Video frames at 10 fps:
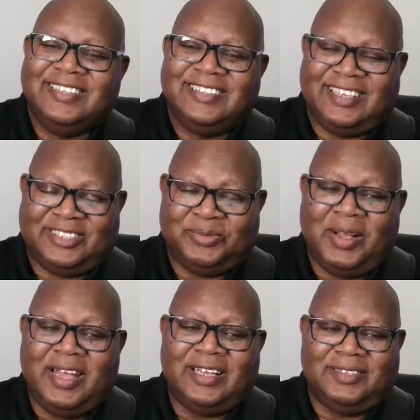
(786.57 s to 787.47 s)
That's
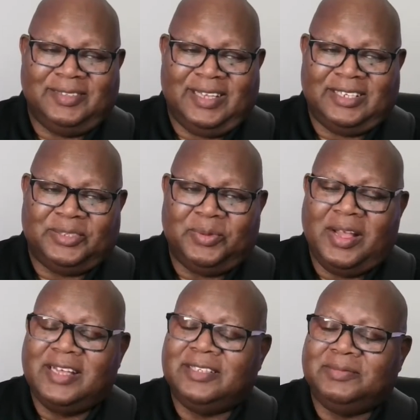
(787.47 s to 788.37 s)
right. That's
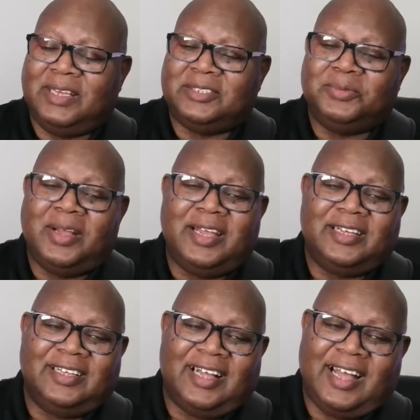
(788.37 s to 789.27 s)
right. That's
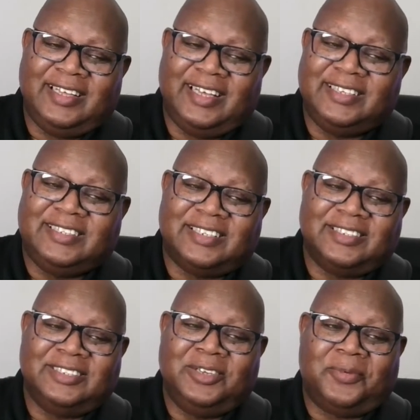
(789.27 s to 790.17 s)
right. I get you.
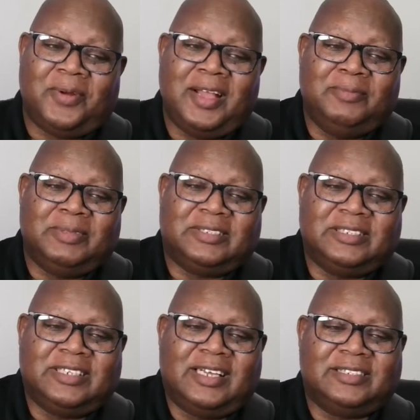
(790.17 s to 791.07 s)
You're right,
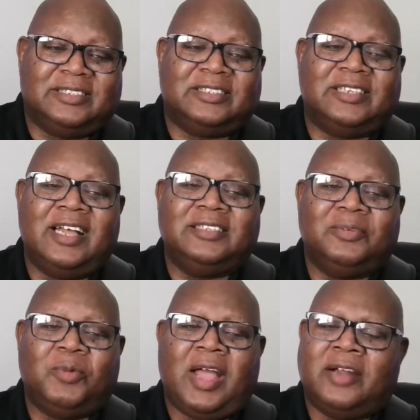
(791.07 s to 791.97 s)
Mr.
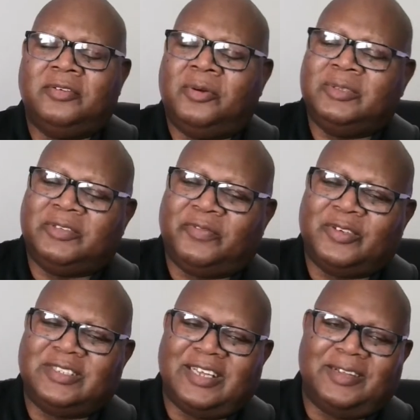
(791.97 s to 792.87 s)
Johnson Way. I don't know what your
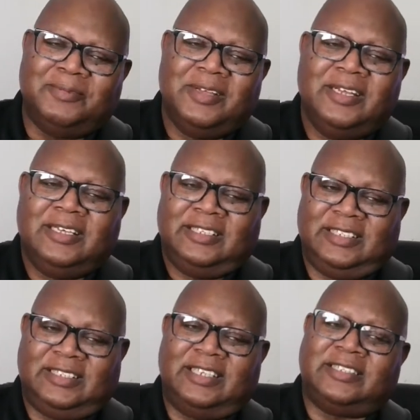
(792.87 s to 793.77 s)
first name. It
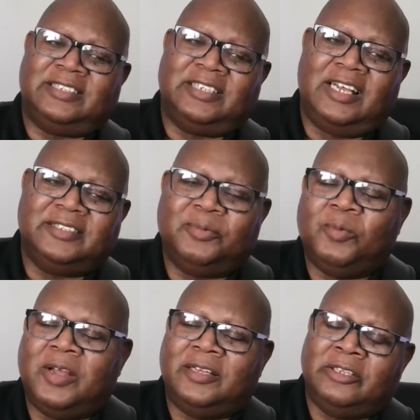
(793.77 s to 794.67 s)
just says the Johnson
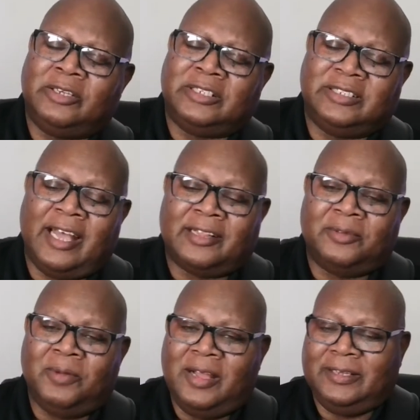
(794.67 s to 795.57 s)
Way. You're
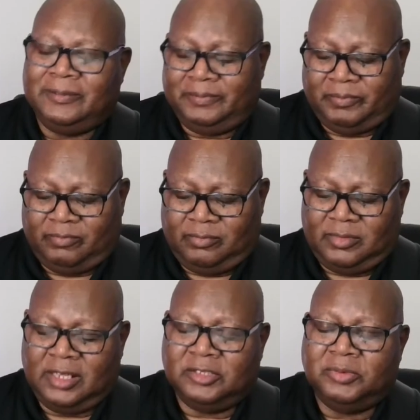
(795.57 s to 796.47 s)
exactly right.
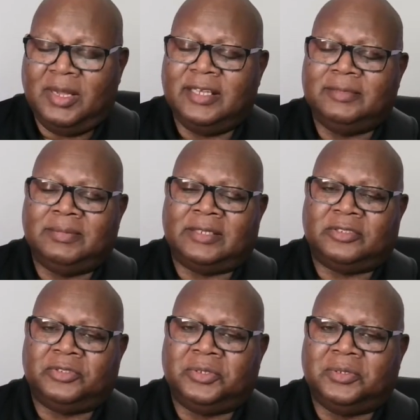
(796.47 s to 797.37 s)
That's right.
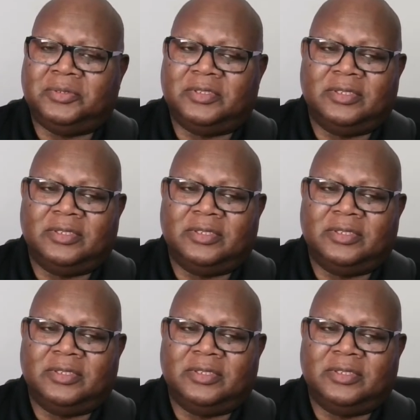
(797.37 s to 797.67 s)
That's the truth.